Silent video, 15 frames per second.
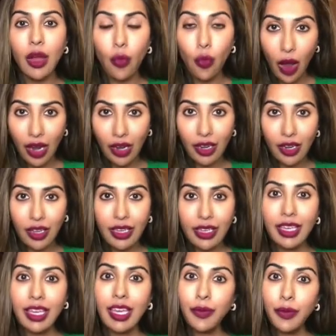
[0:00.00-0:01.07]
1,
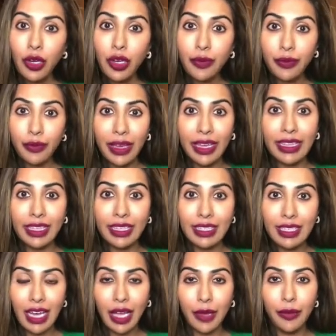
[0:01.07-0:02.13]
keep your
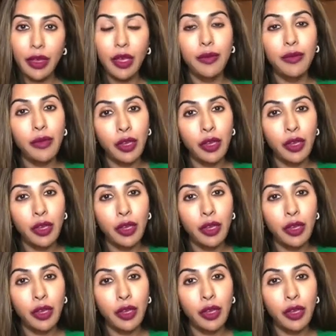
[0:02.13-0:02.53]
bathing time